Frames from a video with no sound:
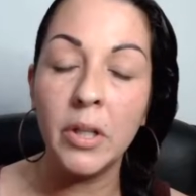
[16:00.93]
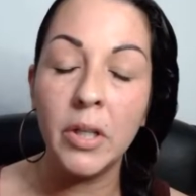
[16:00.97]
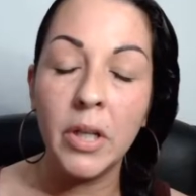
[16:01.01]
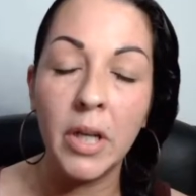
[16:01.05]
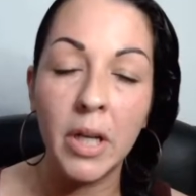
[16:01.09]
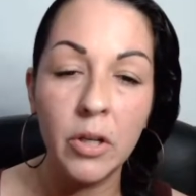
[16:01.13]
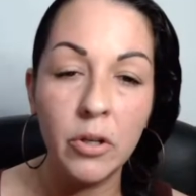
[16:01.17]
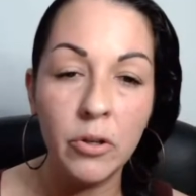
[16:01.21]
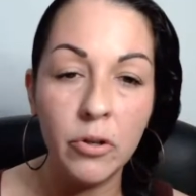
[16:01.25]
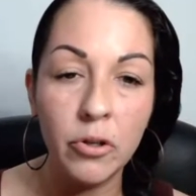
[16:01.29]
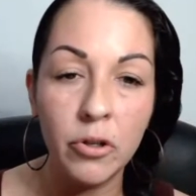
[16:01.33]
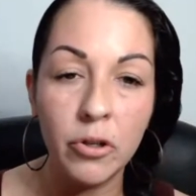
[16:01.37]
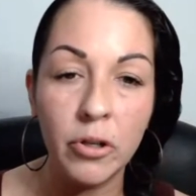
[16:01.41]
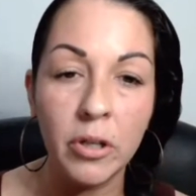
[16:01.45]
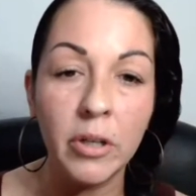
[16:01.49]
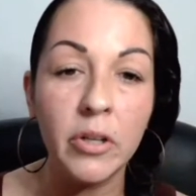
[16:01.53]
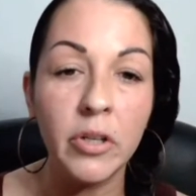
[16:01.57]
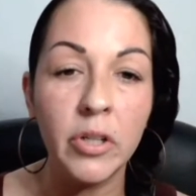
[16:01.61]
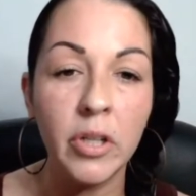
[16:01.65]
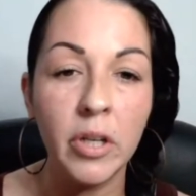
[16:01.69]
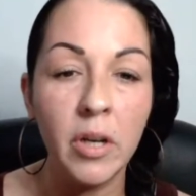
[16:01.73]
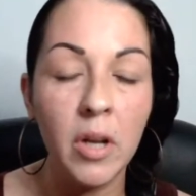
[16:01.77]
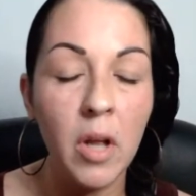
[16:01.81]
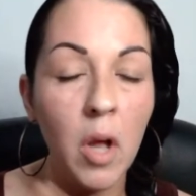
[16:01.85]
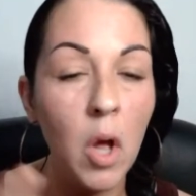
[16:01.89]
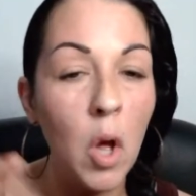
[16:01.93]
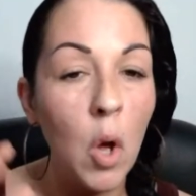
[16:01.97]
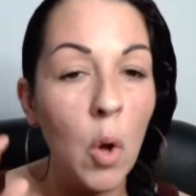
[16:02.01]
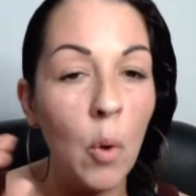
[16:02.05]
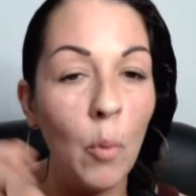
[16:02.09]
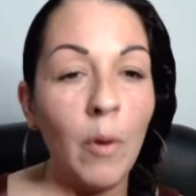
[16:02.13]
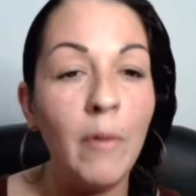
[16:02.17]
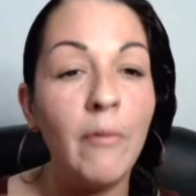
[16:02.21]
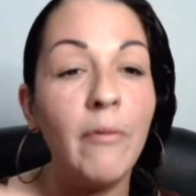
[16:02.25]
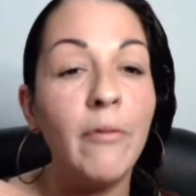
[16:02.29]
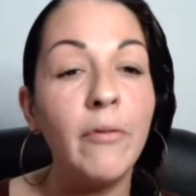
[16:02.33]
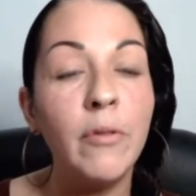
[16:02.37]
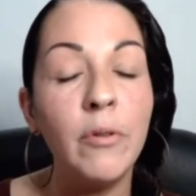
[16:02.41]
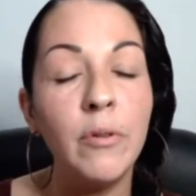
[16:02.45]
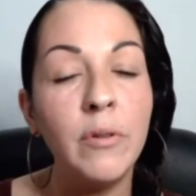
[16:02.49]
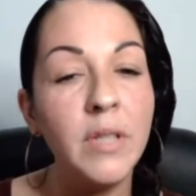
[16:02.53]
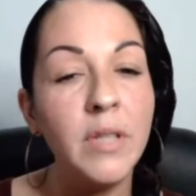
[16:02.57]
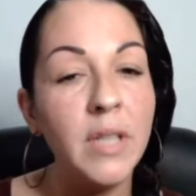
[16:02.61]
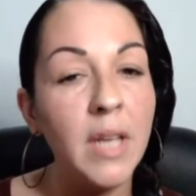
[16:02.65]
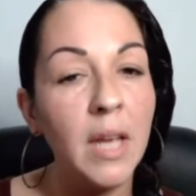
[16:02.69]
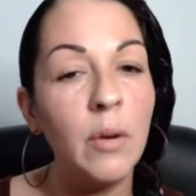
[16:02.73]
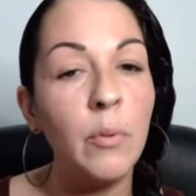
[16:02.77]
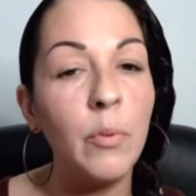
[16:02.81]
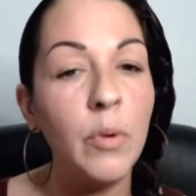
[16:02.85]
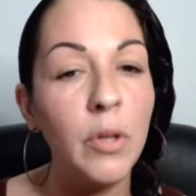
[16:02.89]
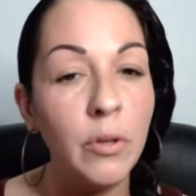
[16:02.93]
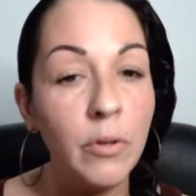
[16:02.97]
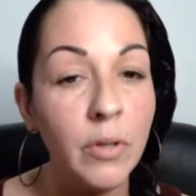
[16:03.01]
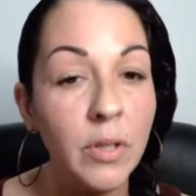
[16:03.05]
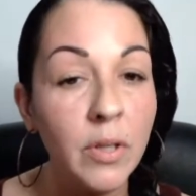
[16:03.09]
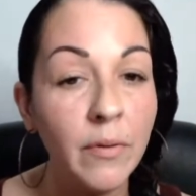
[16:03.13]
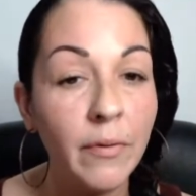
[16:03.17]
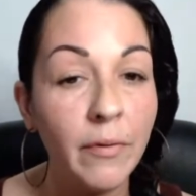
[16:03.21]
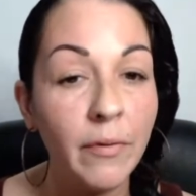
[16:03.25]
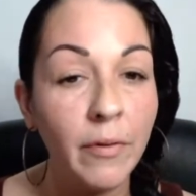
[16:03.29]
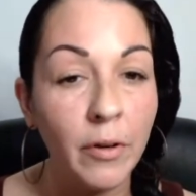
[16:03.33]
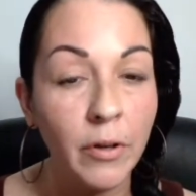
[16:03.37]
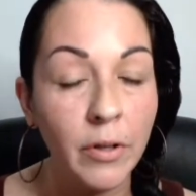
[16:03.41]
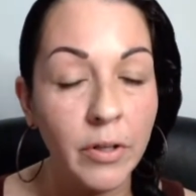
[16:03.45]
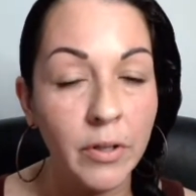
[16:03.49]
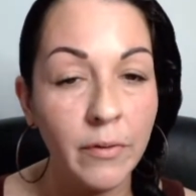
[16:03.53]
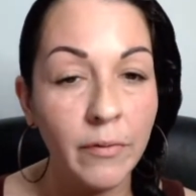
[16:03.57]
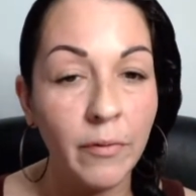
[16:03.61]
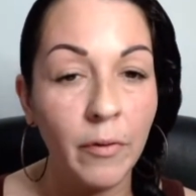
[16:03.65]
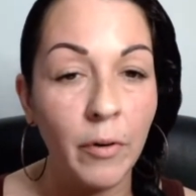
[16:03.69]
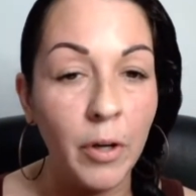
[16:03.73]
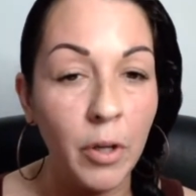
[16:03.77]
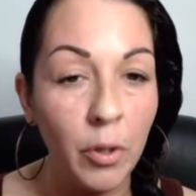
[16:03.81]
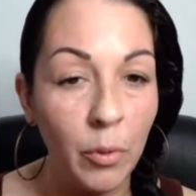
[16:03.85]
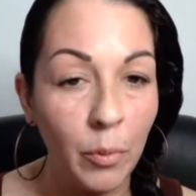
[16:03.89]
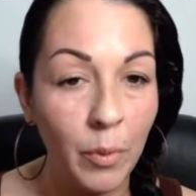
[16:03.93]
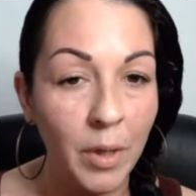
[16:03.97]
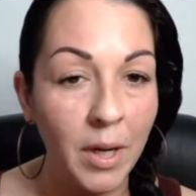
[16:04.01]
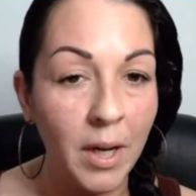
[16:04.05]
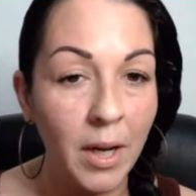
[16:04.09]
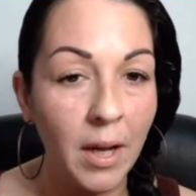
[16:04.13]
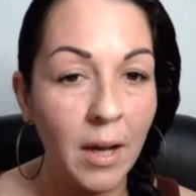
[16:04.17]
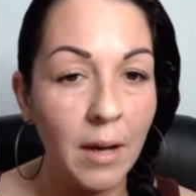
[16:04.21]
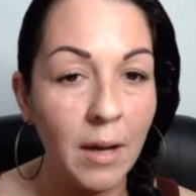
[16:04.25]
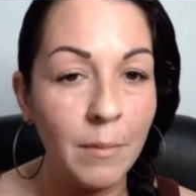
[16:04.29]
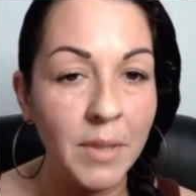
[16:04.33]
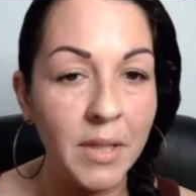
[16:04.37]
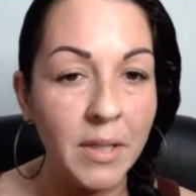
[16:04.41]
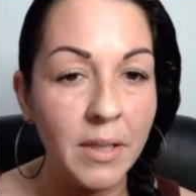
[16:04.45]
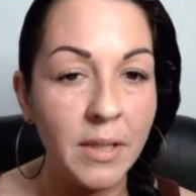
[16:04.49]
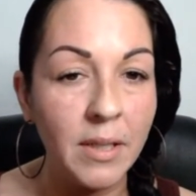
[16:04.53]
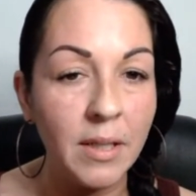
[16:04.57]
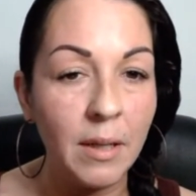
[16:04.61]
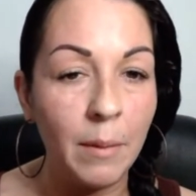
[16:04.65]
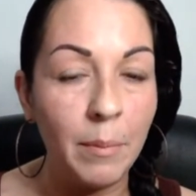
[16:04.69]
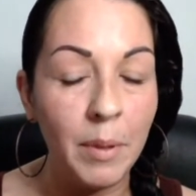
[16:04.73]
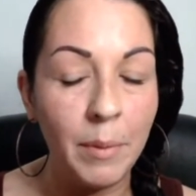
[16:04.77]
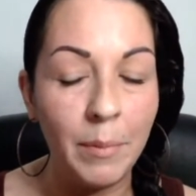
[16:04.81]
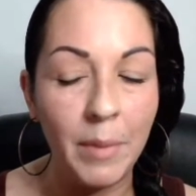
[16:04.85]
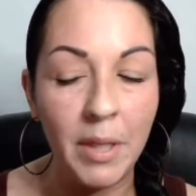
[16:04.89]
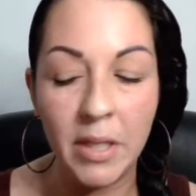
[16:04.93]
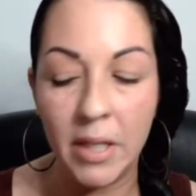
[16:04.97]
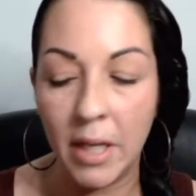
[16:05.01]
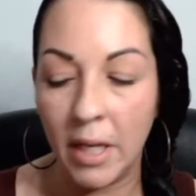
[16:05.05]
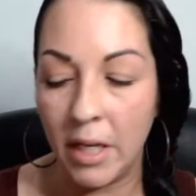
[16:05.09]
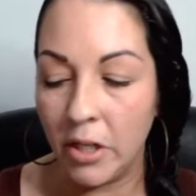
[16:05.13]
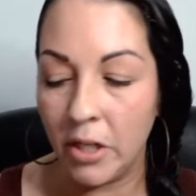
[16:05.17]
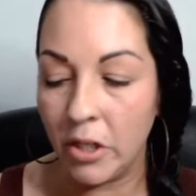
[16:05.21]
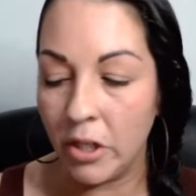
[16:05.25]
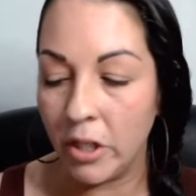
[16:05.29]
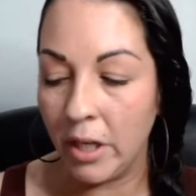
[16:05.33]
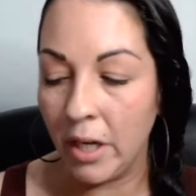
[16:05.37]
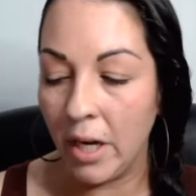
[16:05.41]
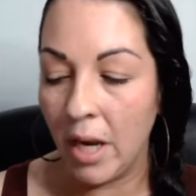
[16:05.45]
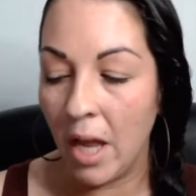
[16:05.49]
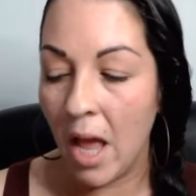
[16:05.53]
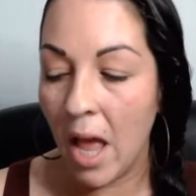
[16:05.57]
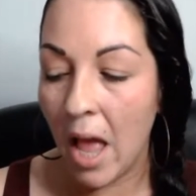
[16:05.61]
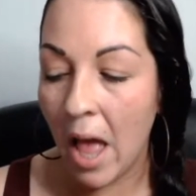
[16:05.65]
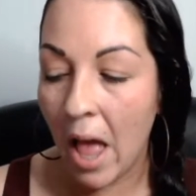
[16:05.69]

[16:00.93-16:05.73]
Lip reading: to look at nutrition. What foods can we use first for you when it comes to supplementation?